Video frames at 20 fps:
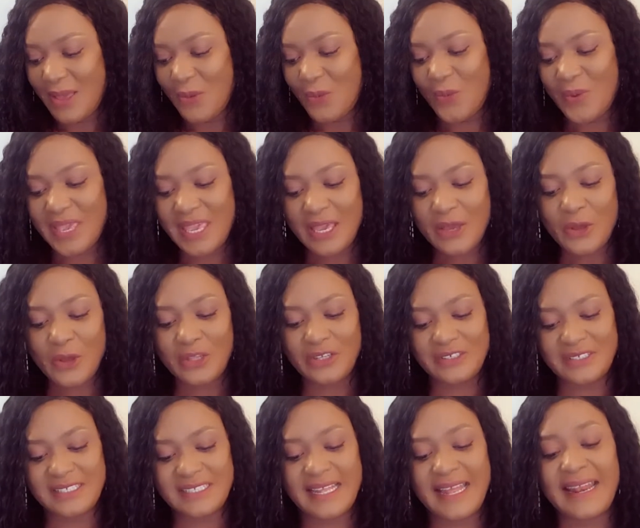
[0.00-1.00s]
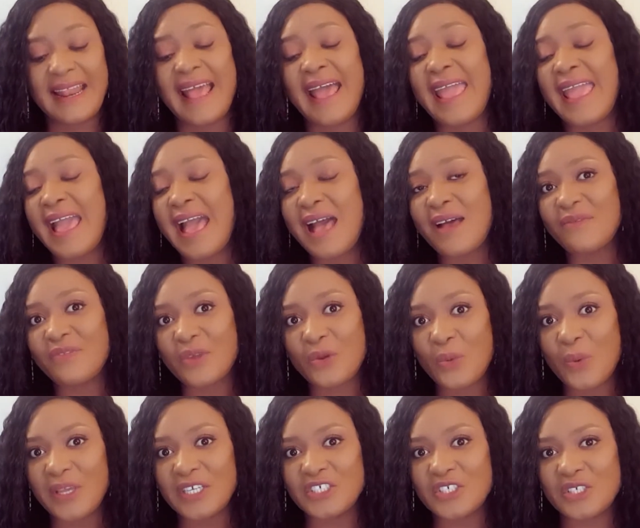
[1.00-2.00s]
we're gonna start. I have the
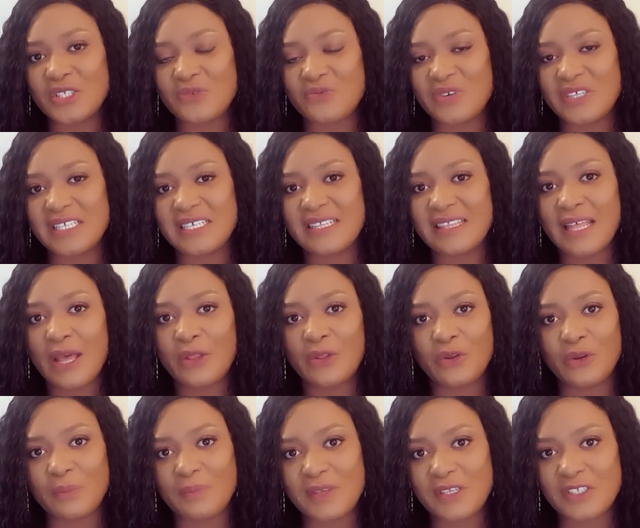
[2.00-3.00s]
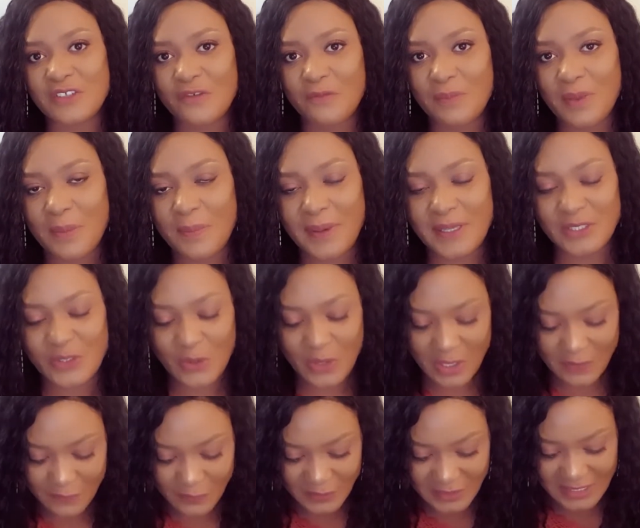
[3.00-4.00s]
questions written down on a piece of paper, so
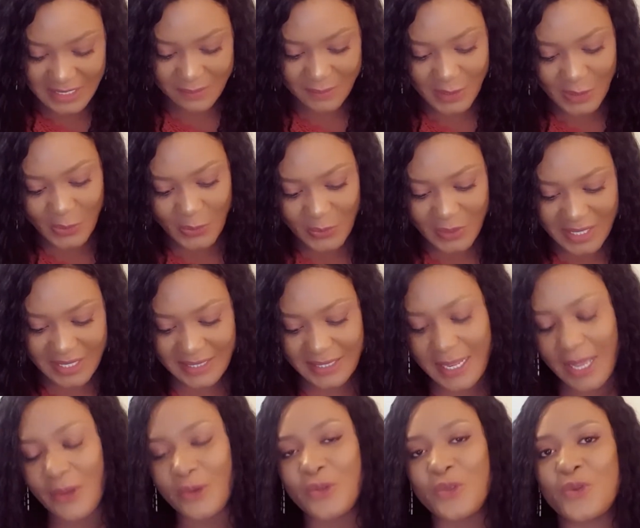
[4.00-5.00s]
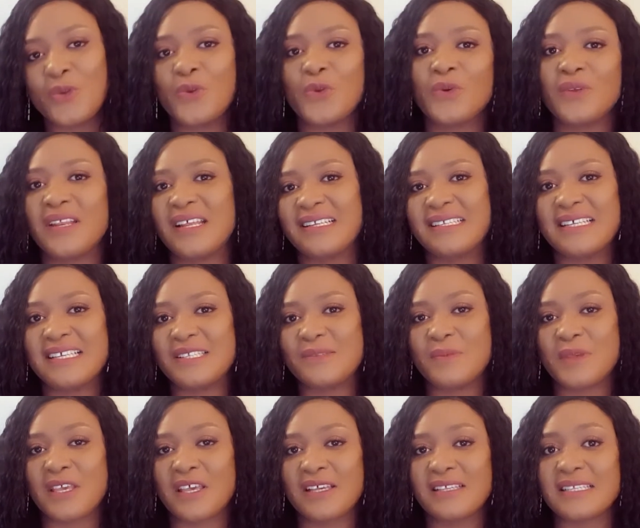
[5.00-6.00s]
if you see me looking down, you know that is
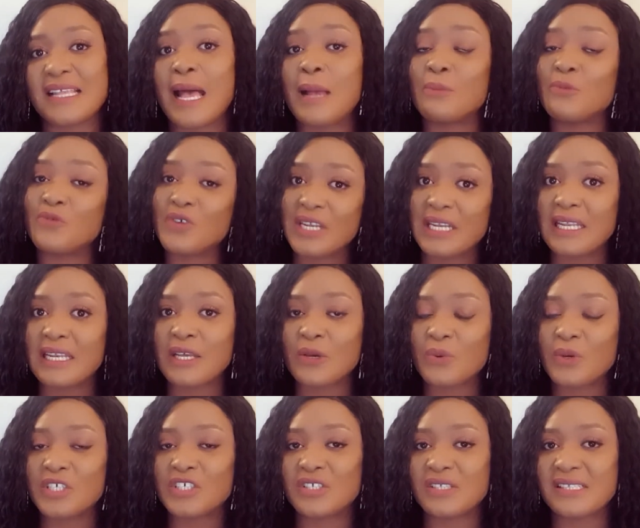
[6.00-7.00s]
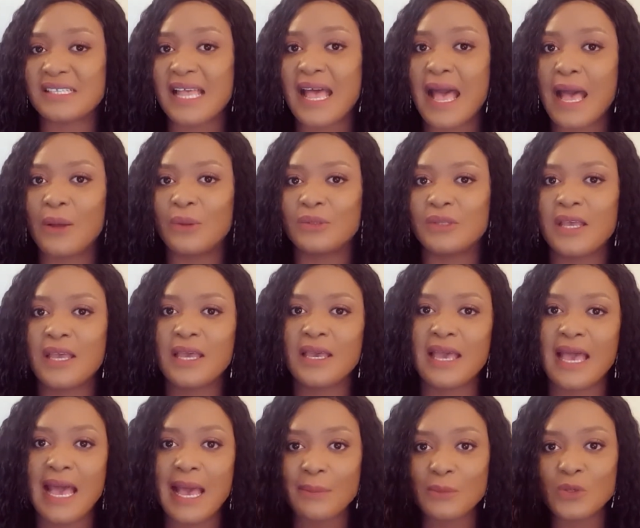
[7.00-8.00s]
because I'm reading the questions out.
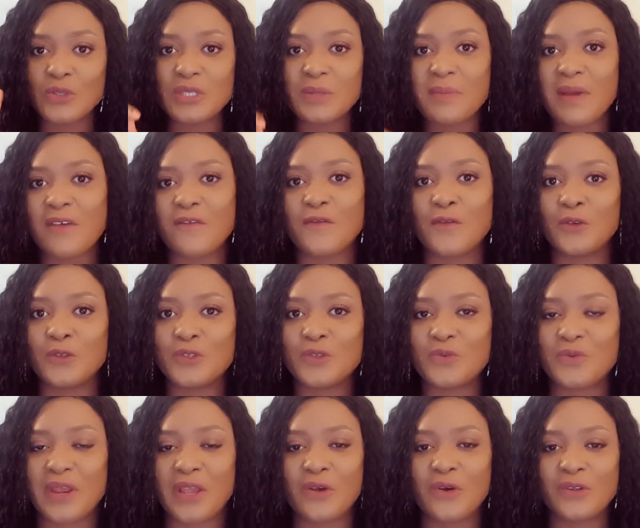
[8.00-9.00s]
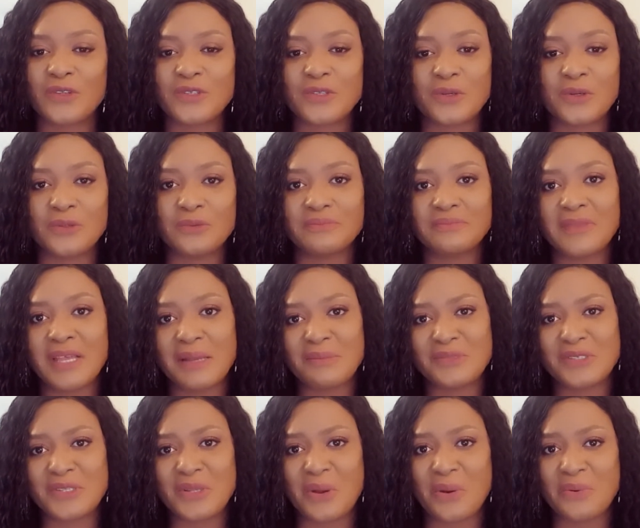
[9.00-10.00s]
I'm using my phone to record, so I'm
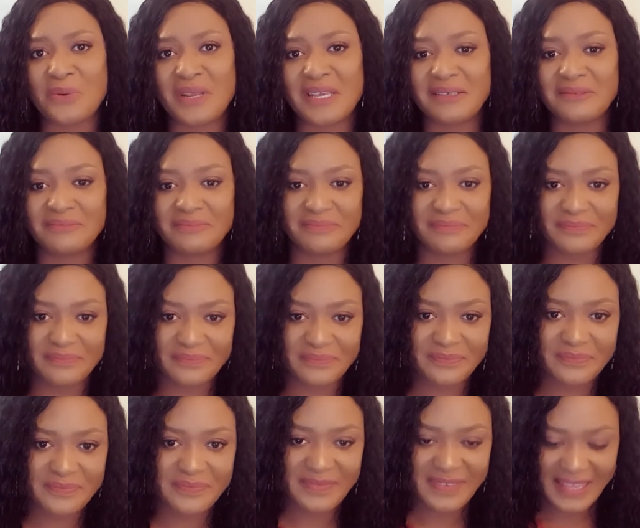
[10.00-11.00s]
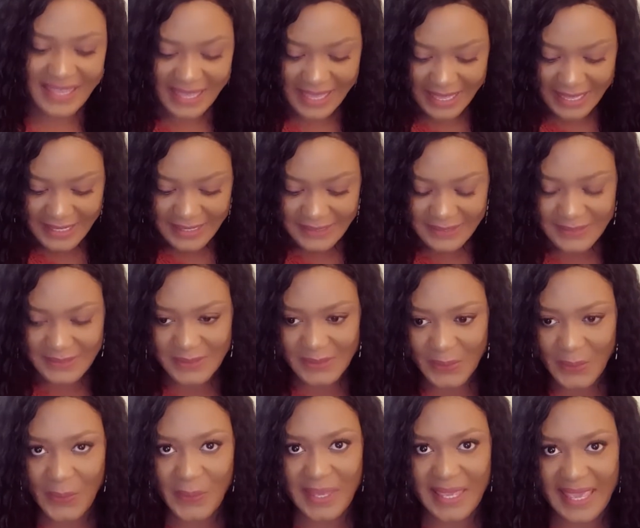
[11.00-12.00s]
sorry.
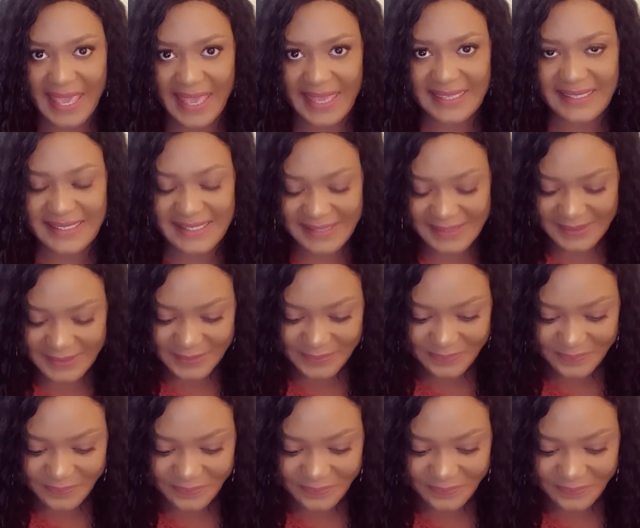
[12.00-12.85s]
So yes,